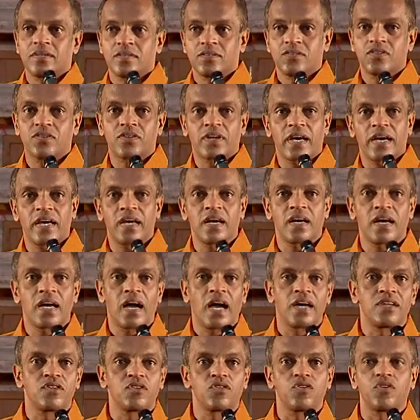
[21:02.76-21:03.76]
okay,
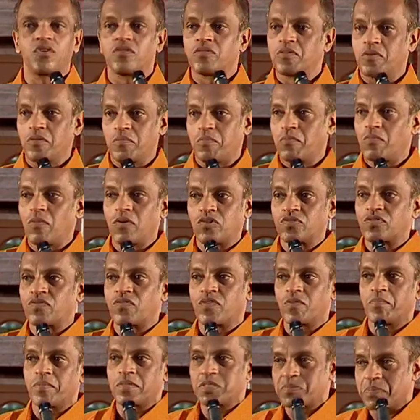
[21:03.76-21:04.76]
I don't know, most of
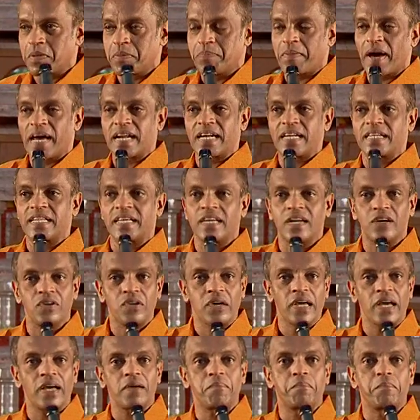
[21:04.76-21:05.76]
you must be buried here,
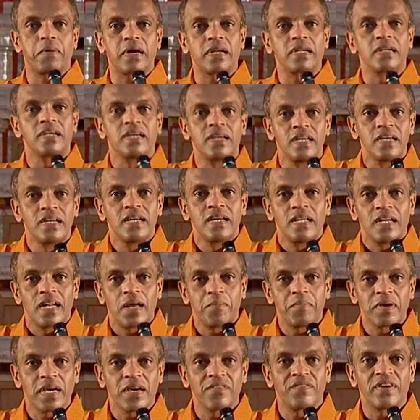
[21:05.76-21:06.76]
okay? But let
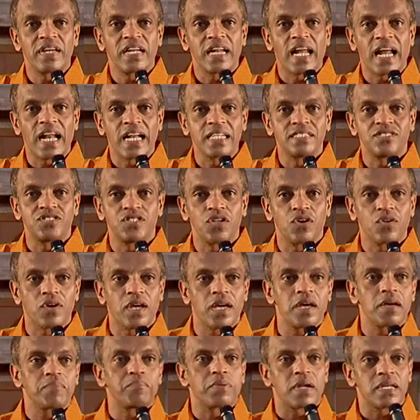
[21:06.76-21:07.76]
me give you an analogy,
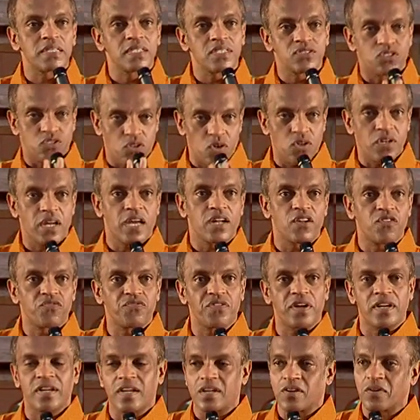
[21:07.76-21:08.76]
okay? Brothers, don't get
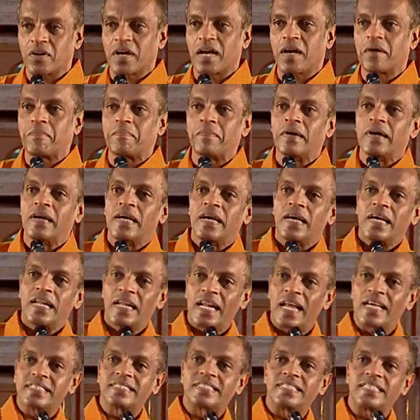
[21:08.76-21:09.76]
offended, okay? Let's